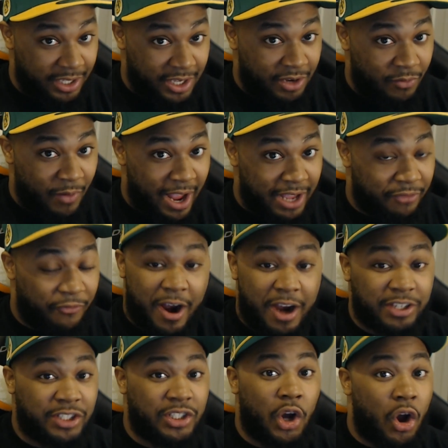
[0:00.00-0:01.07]
Right?
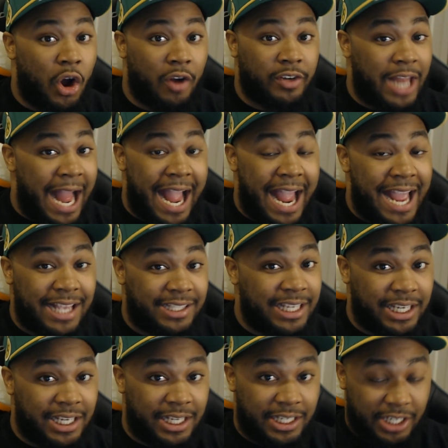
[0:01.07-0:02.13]
First, though, I ain't see
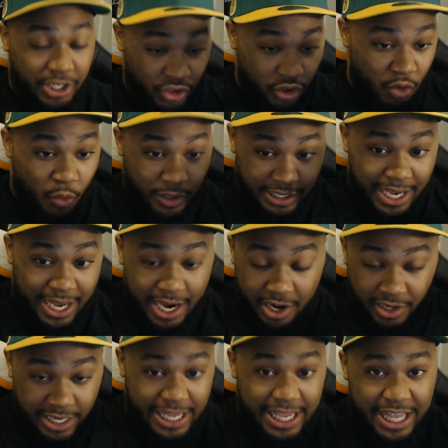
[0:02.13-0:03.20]
the dude with the hair,
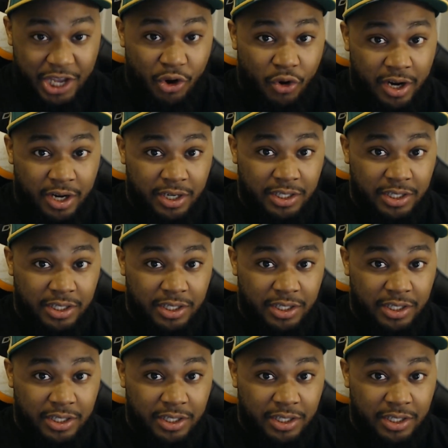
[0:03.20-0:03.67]
the Igor